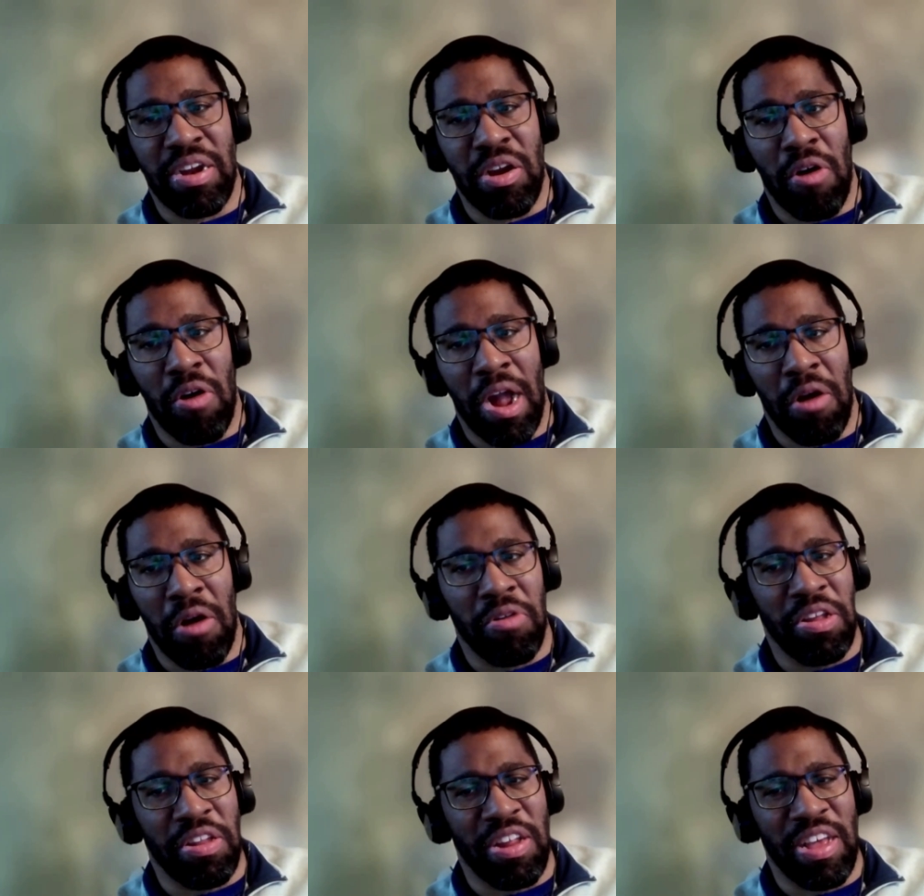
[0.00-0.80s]
You know, I
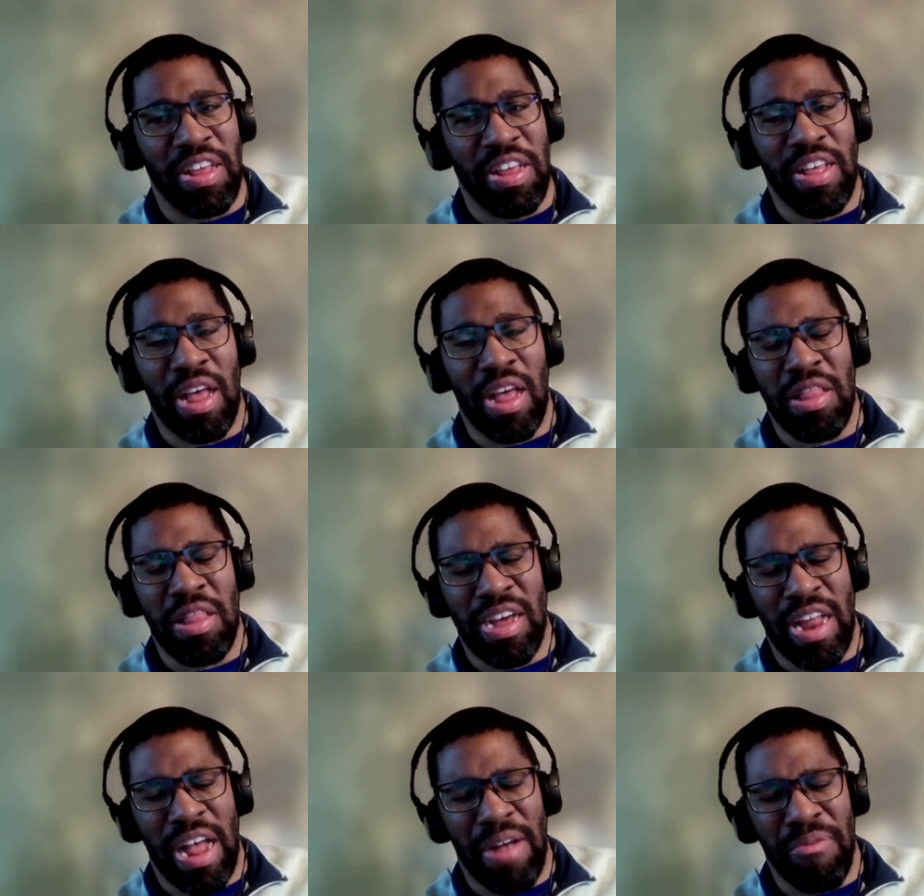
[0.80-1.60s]
always say
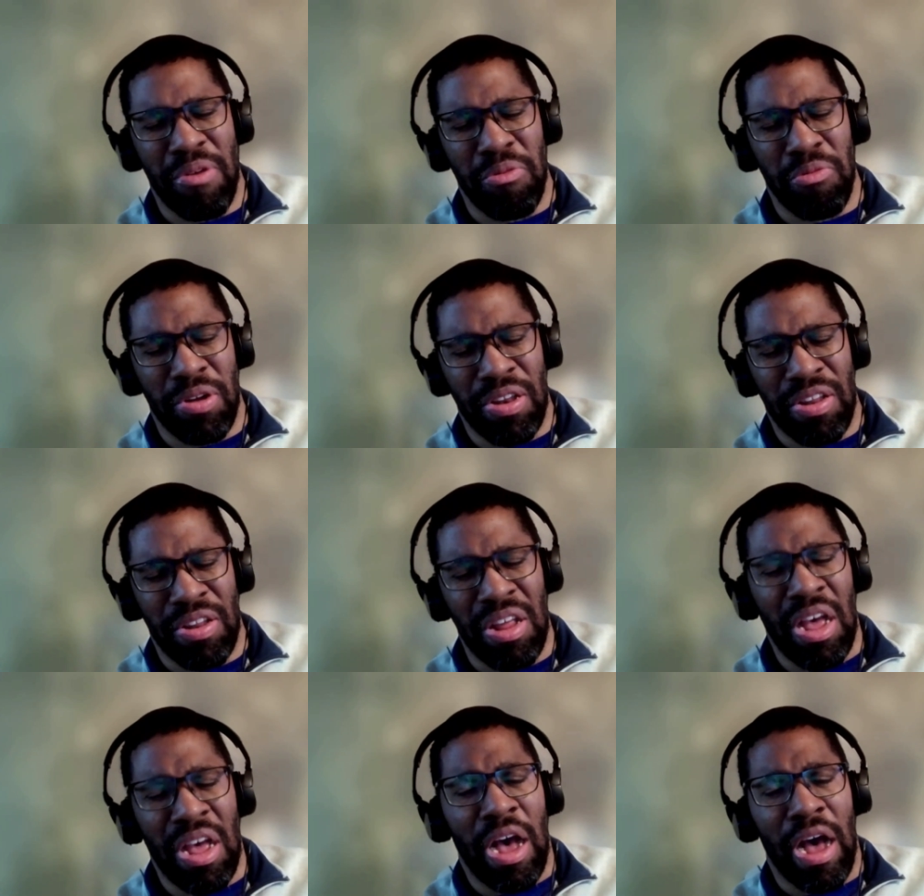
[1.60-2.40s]
that, that
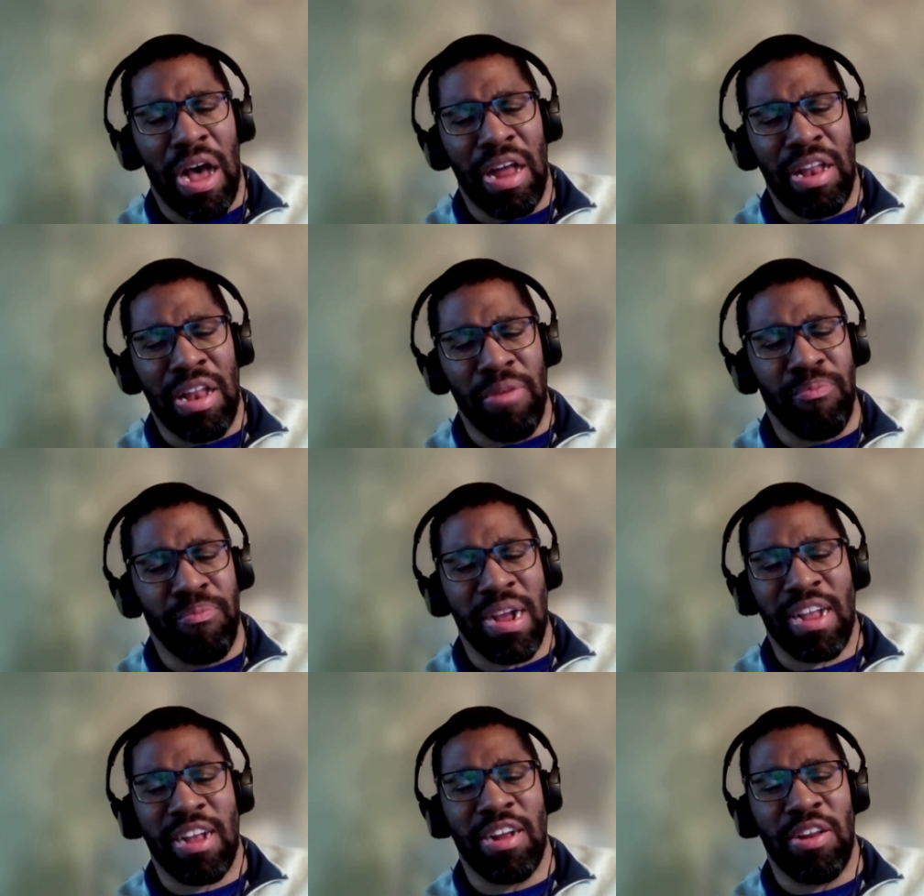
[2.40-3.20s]
everyone's uh,
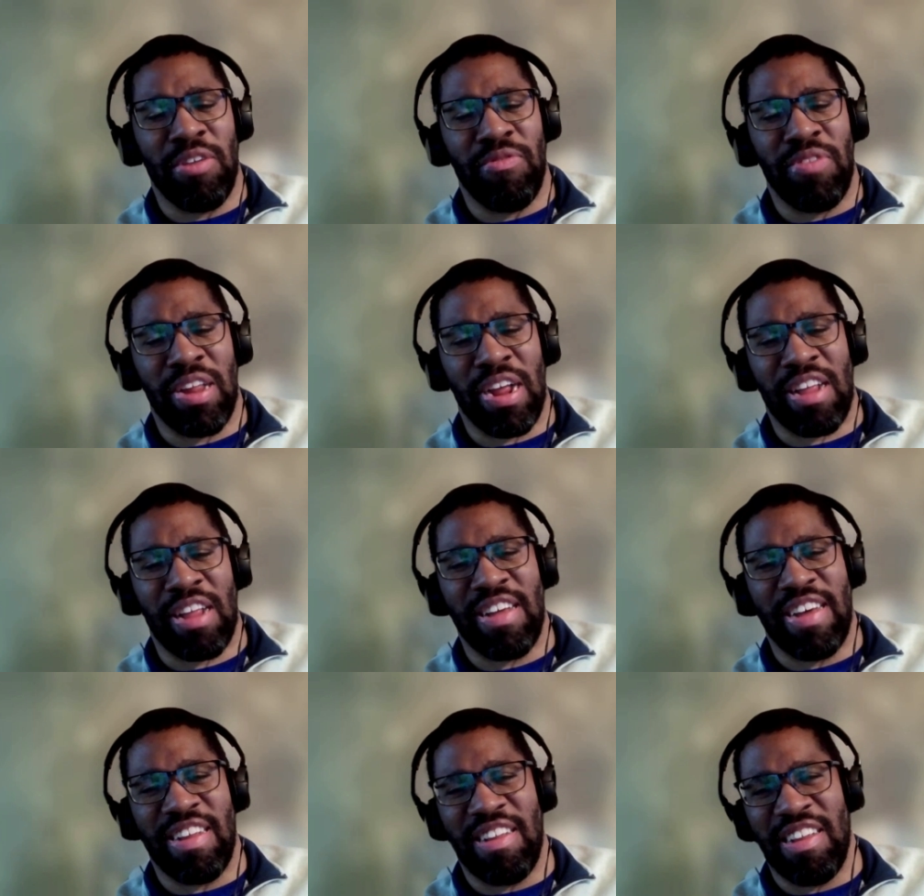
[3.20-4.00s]
depiction of
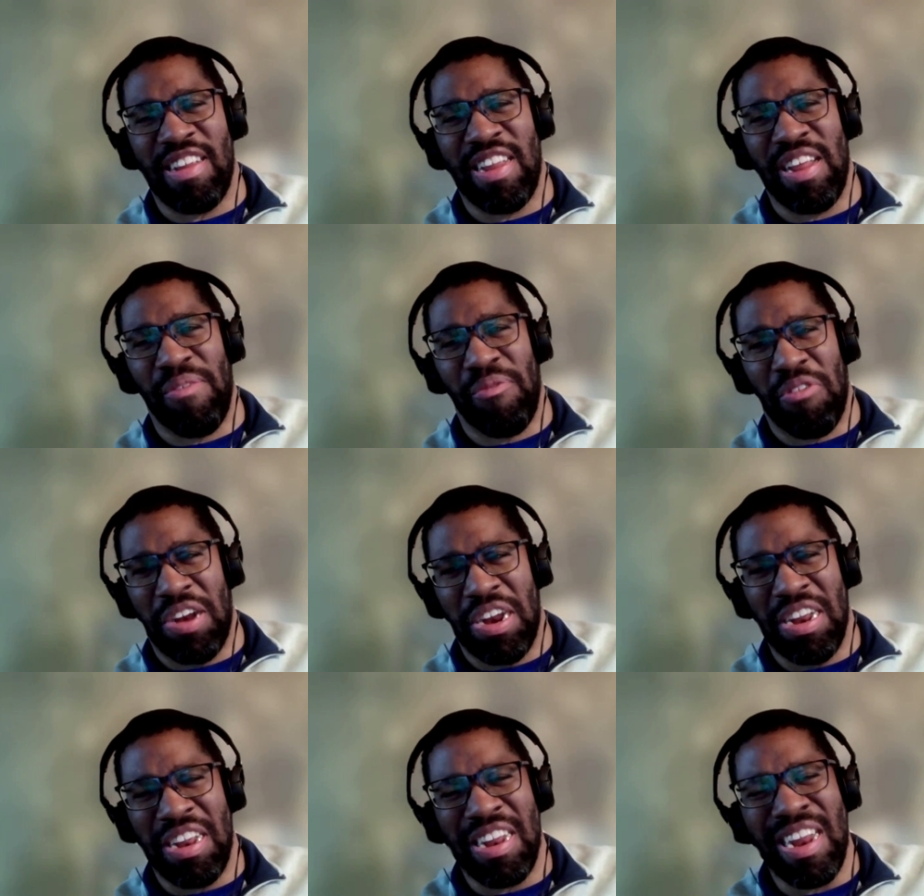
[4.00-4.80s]
success is
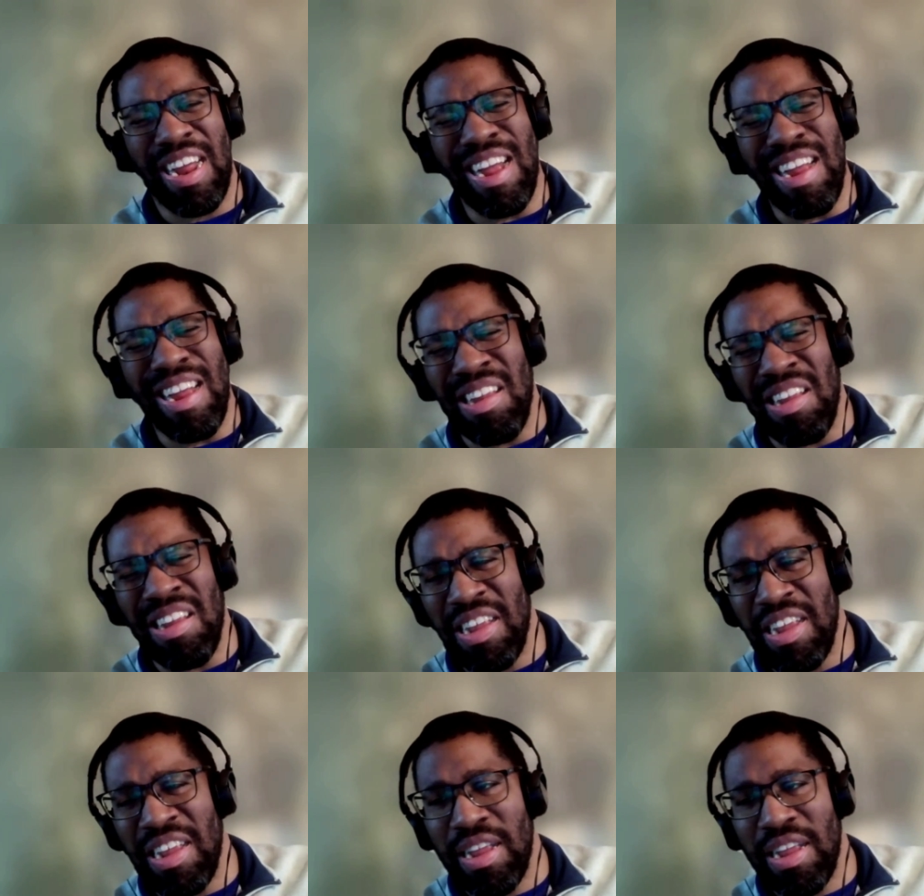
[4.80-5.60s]
different, isn't it?